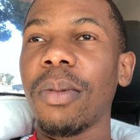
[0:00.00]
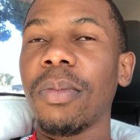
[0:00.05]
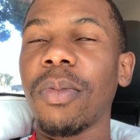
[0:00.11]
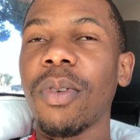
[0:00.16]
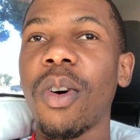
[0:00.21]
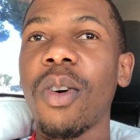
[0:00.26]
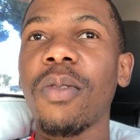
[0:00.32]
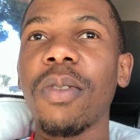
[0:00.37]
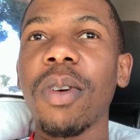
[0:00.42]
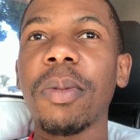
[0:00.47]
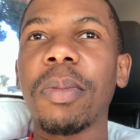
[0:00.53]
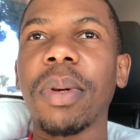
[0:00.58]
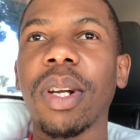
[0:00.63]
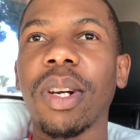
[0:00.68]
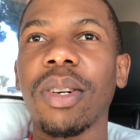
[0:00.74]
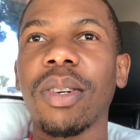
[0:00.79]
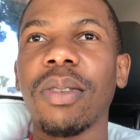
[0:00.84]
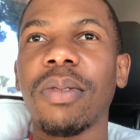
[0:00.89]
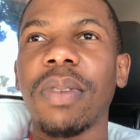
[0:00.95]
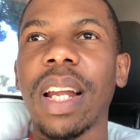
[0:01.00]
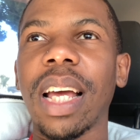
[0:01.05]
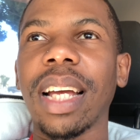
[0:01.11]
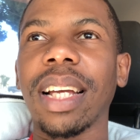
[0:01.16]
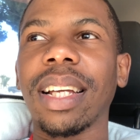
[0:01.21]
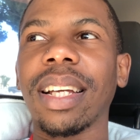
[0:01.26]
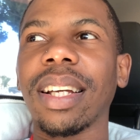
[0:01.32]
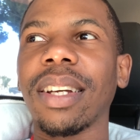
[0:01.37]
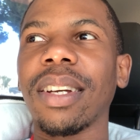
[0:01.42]
over a period of
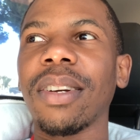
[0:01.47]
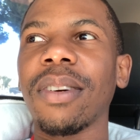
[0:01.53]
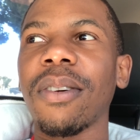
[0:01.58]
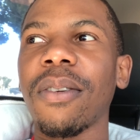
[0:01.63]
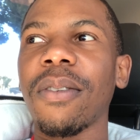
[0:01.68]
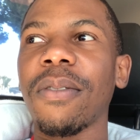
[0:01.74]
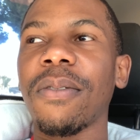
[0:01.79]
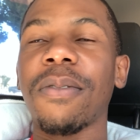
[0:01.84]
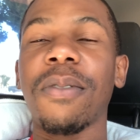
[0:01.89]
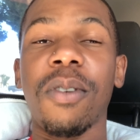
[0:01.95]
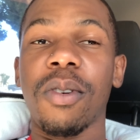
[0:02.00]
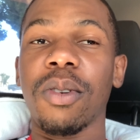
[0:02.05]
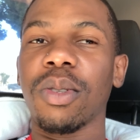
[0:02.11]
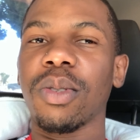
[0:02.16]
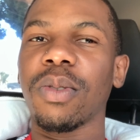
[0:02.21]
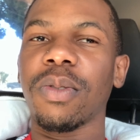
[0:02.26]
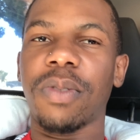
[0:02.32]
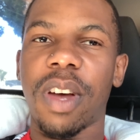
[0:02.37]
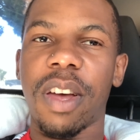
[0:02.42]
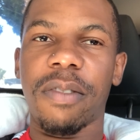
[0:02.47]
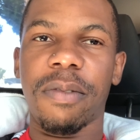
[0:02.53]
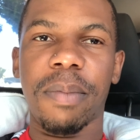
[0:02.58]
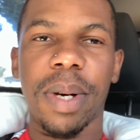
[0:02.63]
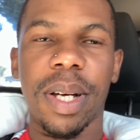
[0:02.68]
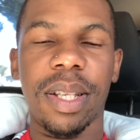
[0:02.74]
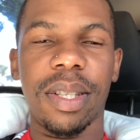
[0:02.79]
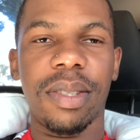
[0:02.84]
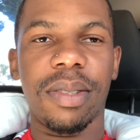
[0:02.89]
like 4 to 5
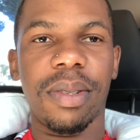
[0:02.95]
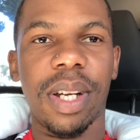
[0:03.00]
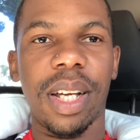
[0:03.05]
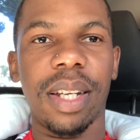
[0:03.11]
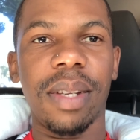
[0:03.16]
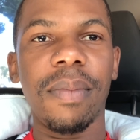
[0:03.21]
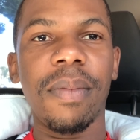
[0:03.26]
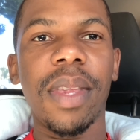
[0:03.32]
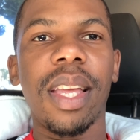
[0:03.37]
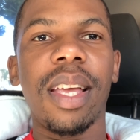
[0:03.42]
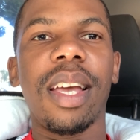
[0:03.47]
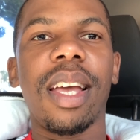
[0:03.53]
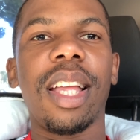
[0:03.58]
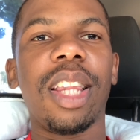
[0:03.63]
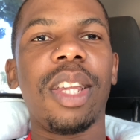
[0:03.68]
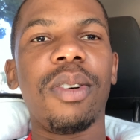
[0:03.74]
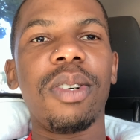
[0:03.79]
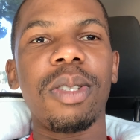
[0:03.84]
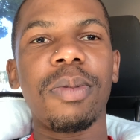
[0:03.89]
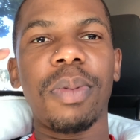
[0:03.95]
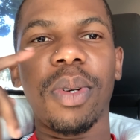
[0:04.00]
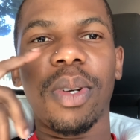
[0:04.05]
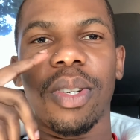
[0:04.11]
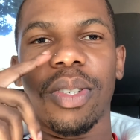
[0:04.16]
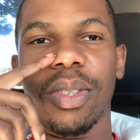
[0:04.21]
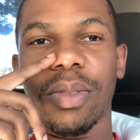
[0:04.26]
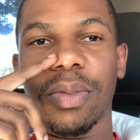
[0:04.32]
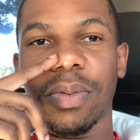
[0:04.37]
months, right? And that was
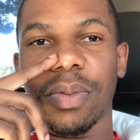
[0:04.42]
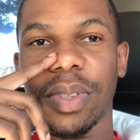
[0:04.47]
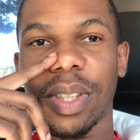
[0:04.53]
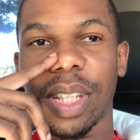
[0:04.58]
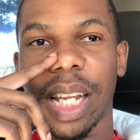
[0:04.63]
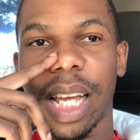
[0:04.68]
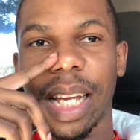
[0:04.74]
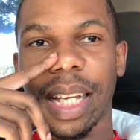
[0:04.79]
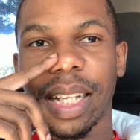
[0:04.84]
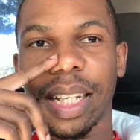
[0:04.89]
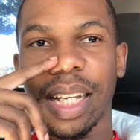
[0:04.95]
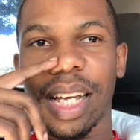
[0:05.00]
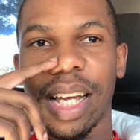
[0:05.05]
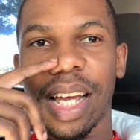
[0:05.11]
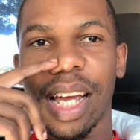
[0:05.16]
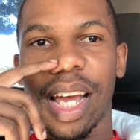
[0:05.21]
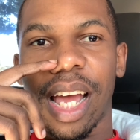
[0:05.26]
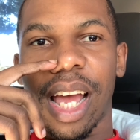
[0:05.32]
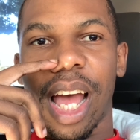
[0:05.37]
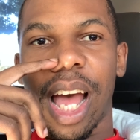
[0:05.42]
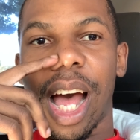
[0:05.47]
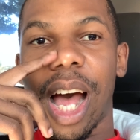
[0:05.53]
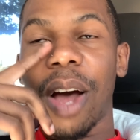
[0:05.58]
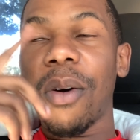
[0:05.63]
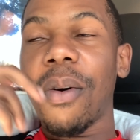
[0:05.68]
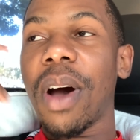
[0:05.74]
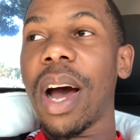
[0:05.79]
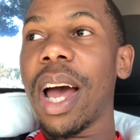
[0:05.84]
because of like
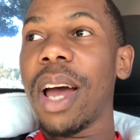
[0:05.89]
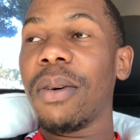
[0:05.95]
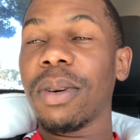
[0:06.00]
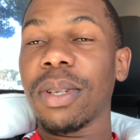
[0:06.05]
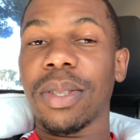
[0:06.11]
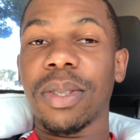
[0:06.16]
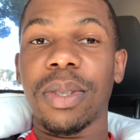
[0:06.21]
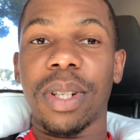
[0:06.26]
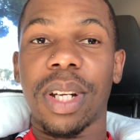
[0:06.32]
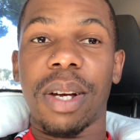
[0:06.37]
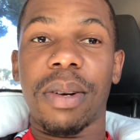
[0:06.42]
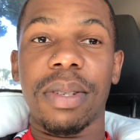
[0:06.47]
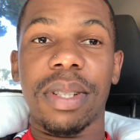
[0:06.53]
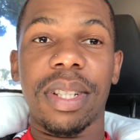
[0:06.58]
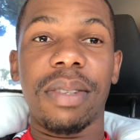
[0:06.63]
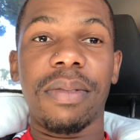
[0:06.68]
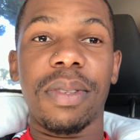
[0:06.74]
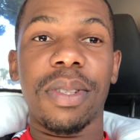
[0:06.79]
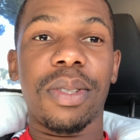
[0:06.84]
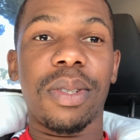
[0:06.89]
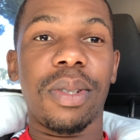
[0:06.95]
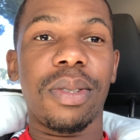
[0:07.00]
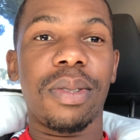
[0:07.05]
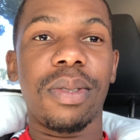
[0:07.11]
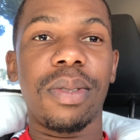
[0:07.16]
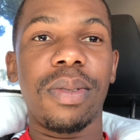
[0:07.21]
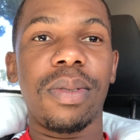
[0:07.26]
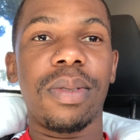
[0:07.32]
how I was taught. I was never taught
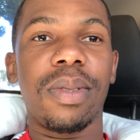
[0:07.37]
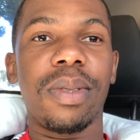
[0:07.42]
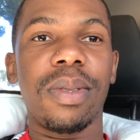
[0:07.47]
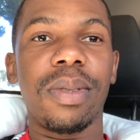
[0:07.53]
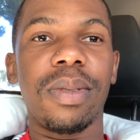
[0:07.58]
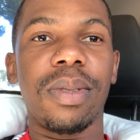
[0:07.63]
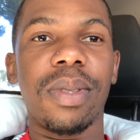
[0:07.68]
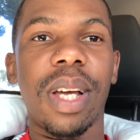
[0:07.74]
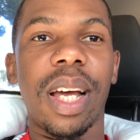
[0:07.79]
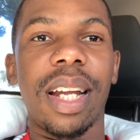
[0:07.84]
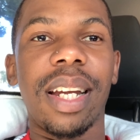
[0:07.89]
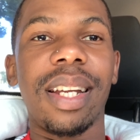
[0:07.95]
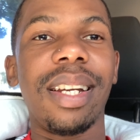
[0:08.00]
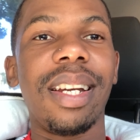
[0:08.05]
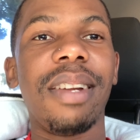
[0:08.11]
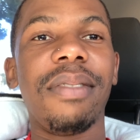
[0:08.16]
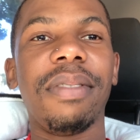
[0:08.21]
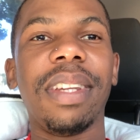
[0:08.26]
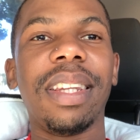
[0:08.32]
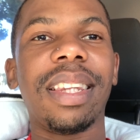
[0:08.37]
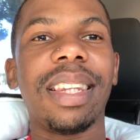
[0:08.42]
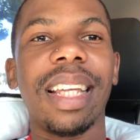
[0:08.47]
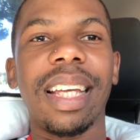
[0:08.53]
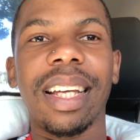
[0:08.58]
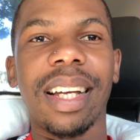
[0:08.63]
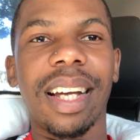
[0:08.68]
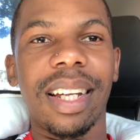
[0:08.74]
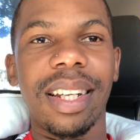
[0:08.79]
to I didn't even
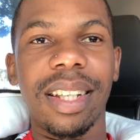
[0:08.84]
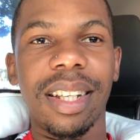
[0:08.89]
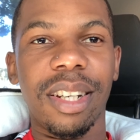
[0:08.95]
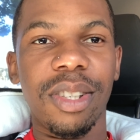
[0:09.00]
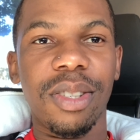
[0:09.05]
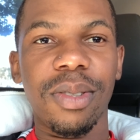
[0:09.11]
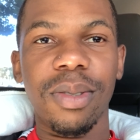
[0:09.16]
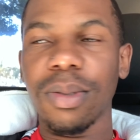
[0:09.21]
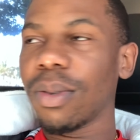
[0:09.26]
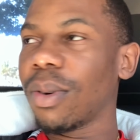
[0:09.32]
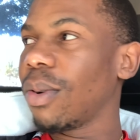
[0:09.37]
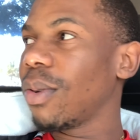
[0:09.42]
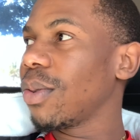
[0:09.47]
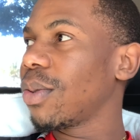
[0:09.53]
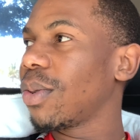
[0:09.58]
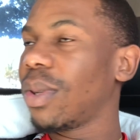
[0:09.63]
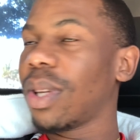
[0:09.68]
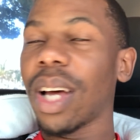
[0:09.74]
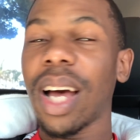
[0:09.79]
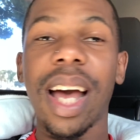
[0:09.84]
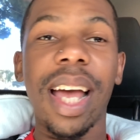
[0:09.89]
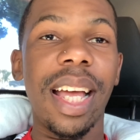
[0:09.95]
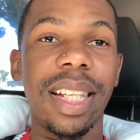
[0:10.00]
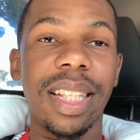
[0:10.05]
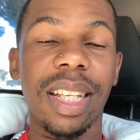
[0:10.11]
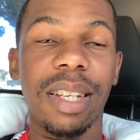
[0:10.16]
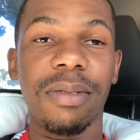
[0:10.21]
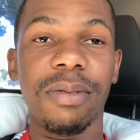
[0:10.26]
think I needed to go to the higher
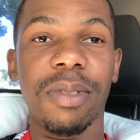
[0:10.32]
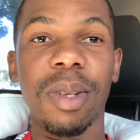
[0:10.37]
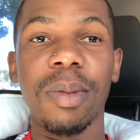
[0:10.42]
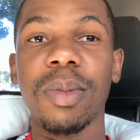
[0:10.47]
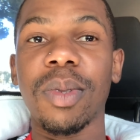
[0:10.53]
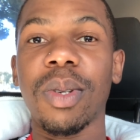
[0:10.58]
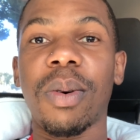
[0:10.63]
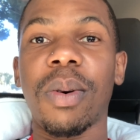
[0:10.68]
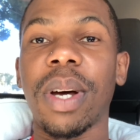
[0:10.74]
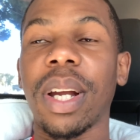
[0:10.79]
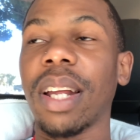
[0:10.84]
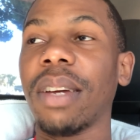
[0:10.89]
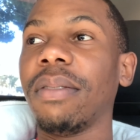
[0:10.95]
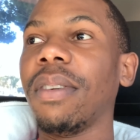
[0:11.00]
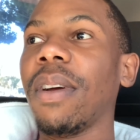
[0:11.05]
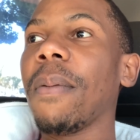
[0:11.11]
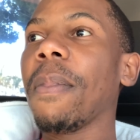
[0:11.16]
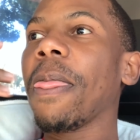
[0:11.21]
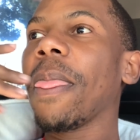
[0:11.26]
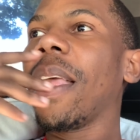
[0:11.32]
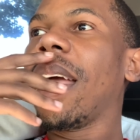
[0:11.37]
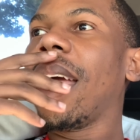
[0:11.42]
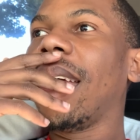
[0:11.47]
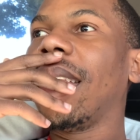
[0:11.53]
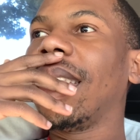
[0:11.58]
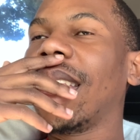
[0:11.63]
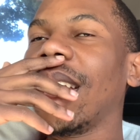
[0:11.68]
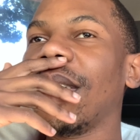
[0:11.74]
time frames or whatever.
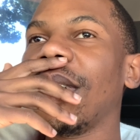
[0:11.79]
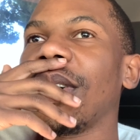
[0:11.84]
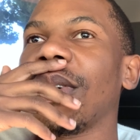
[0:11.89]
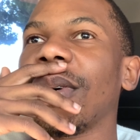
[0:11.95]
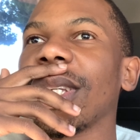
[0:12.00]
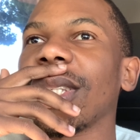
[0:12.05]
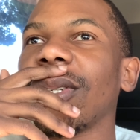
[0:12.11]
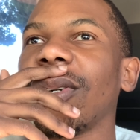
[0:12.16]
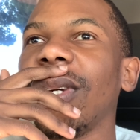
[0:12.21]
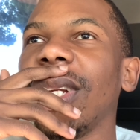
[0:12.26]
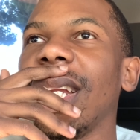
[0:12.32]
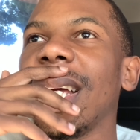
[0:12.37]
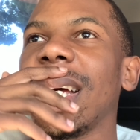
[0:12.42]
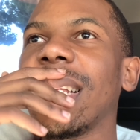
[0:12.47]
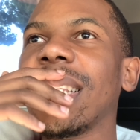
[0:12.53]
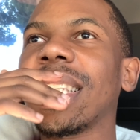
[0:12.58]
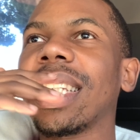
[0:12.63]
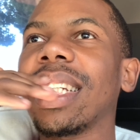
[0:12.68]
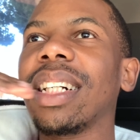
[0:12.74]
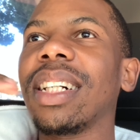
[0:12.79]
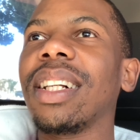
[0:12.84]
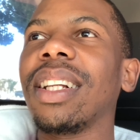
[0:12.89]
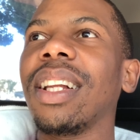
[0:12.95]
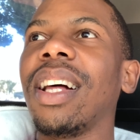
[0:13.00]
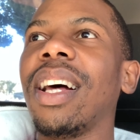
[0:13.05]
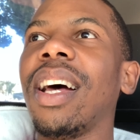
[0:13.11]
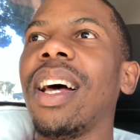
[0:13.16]
And it was only until